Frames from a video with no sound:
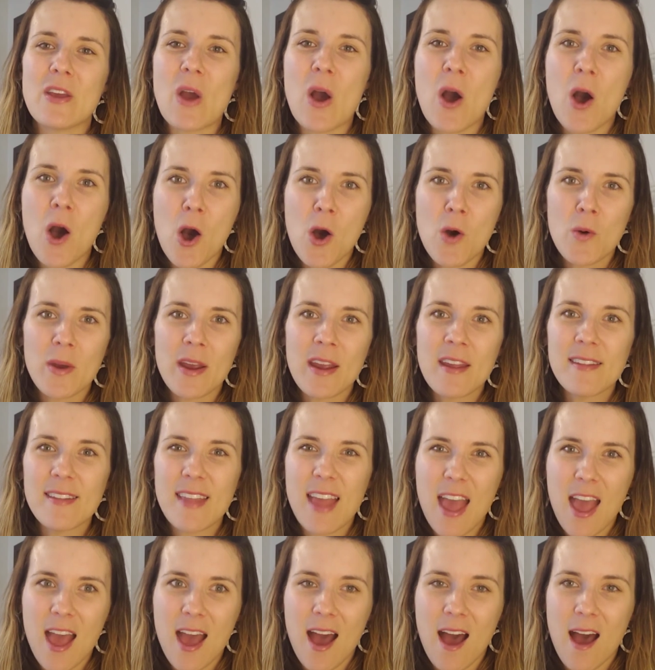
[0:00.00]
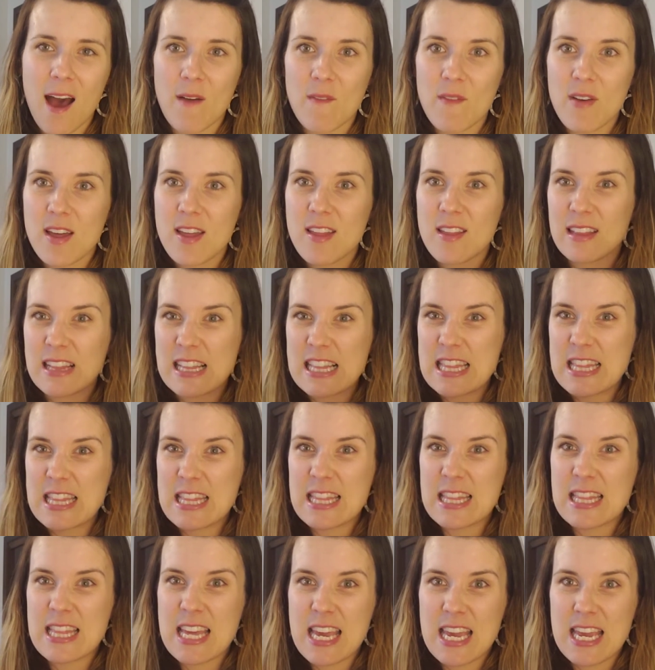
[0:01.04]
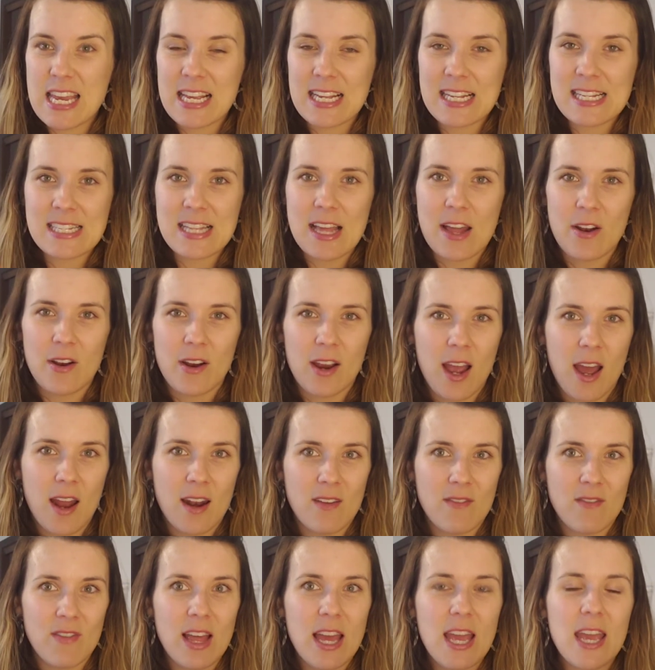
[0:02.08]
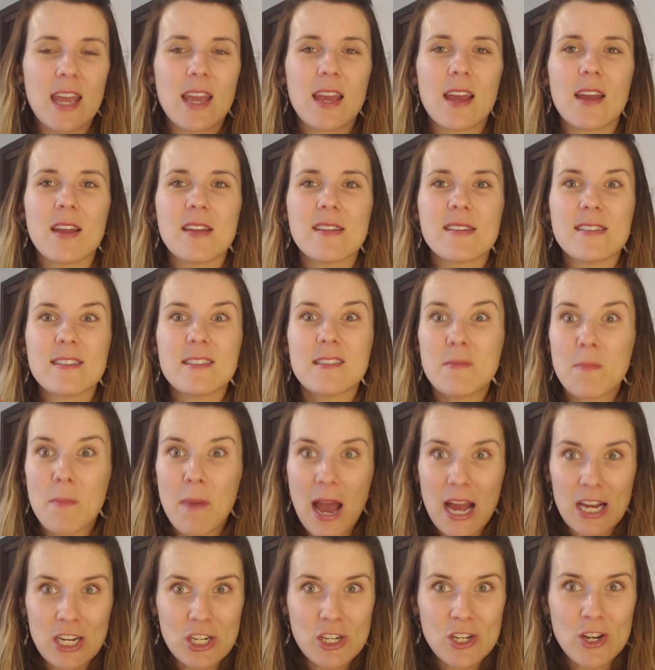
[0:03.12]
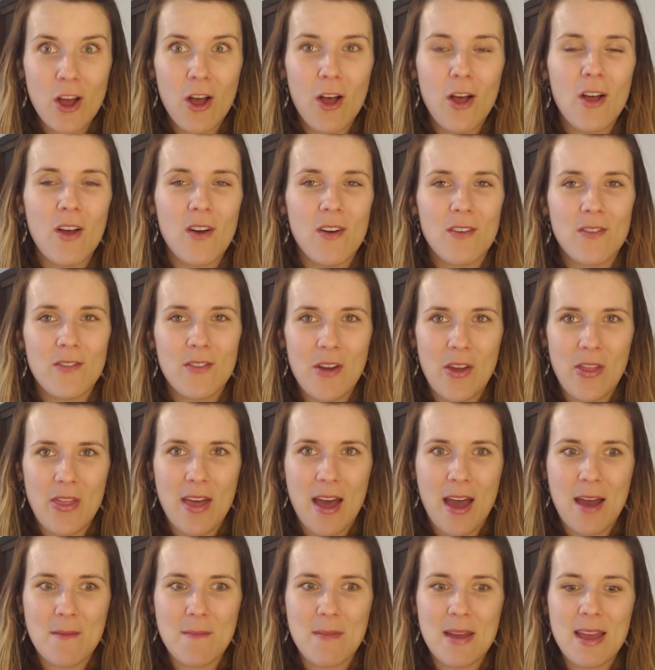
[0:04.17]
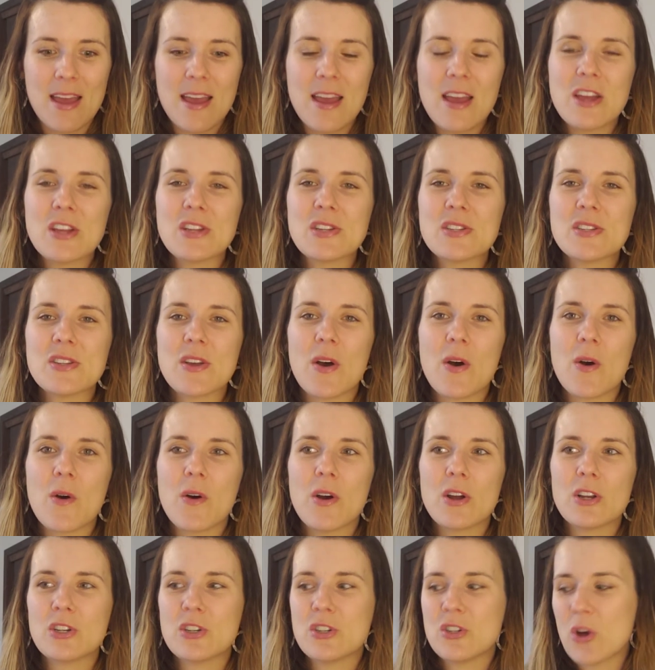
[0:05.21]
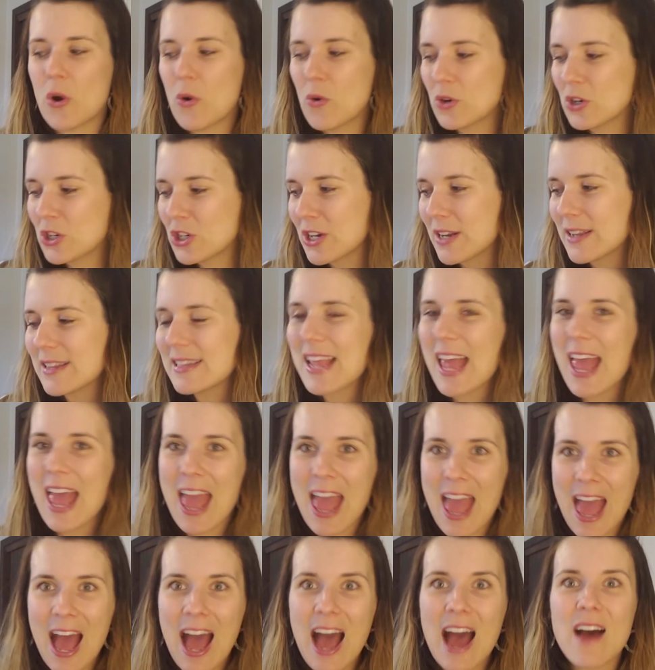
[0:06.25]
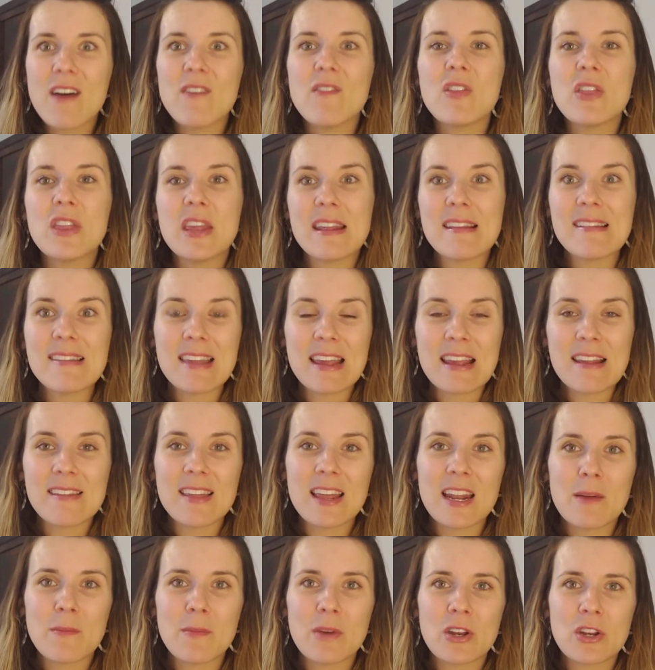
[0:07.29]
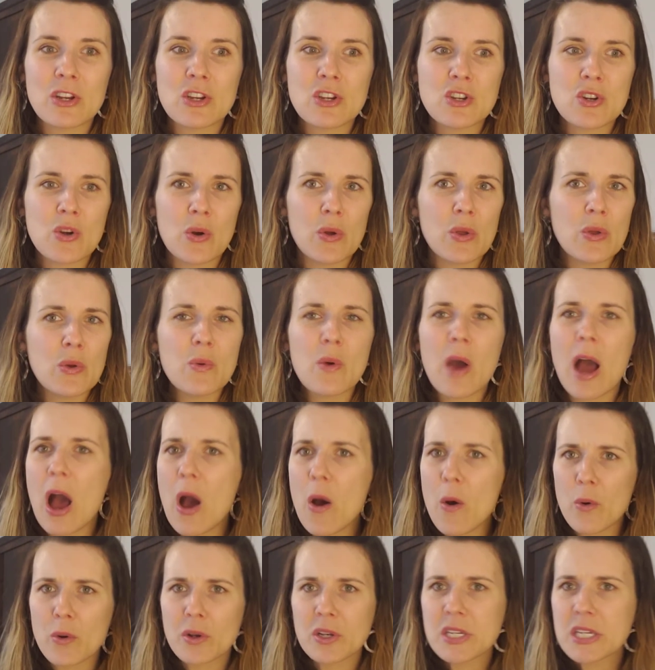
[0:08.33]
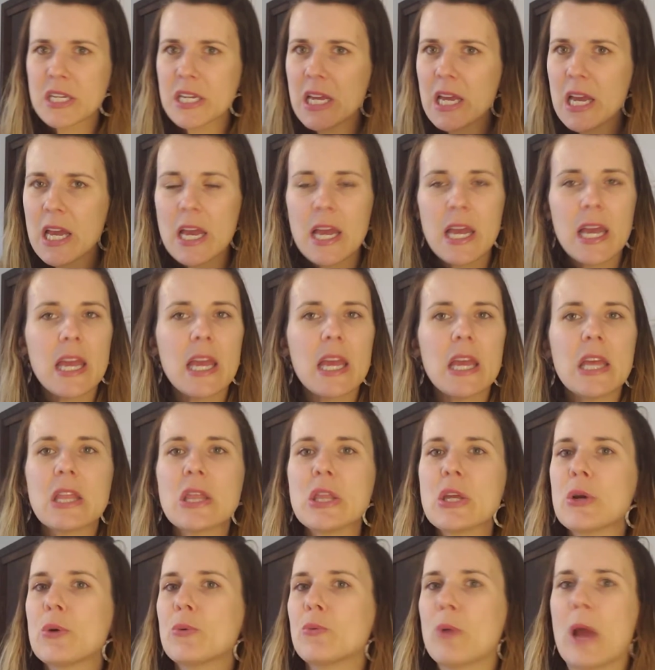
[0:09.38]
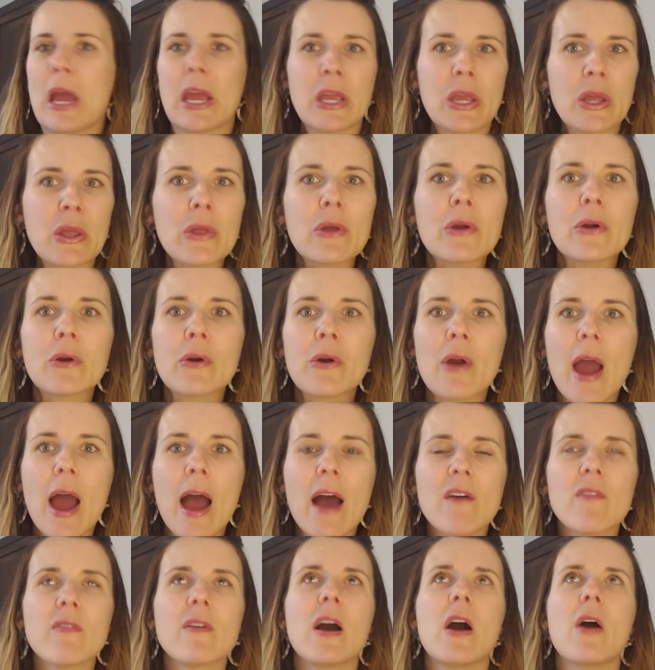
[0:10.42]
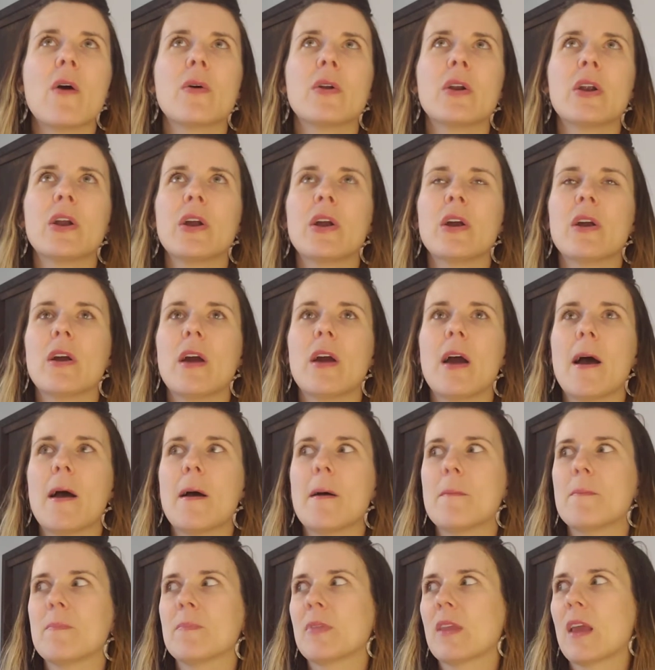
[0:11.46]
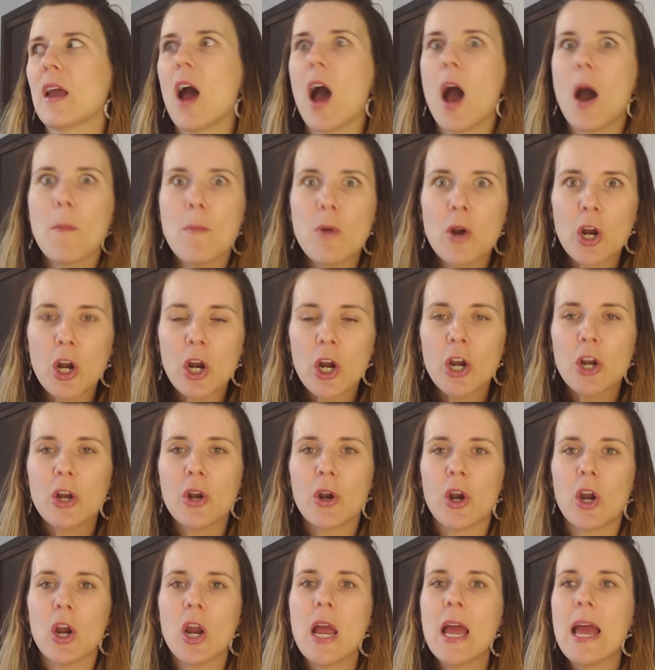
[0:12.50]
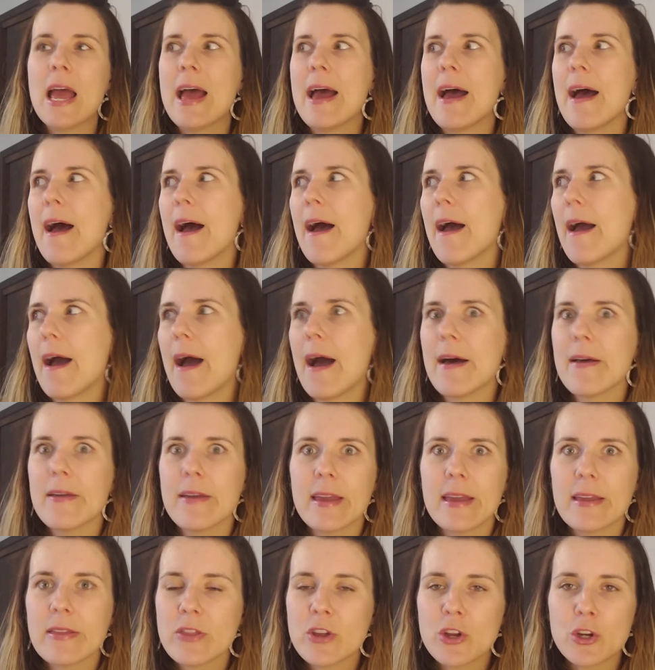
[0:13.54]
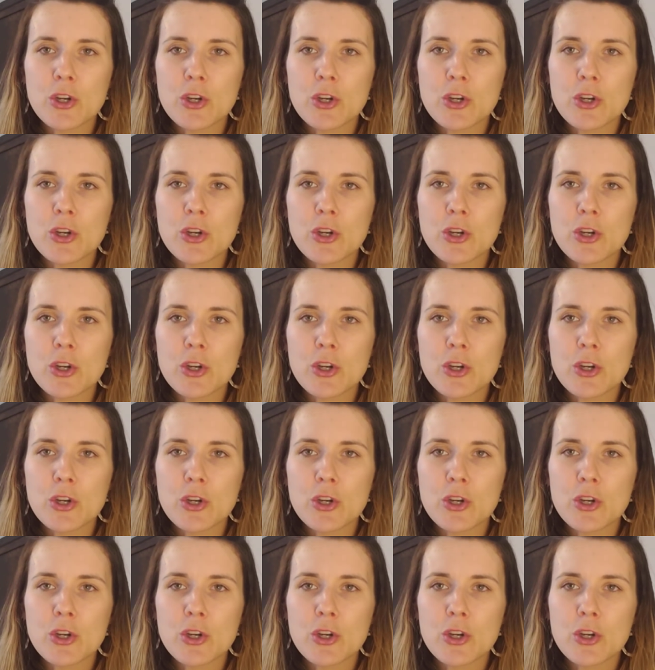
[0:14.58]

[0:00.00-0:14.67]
Always have things that are kind of like special for them. So don't just have these things that I'm going to show you out in their regular craft counter cupboard or in their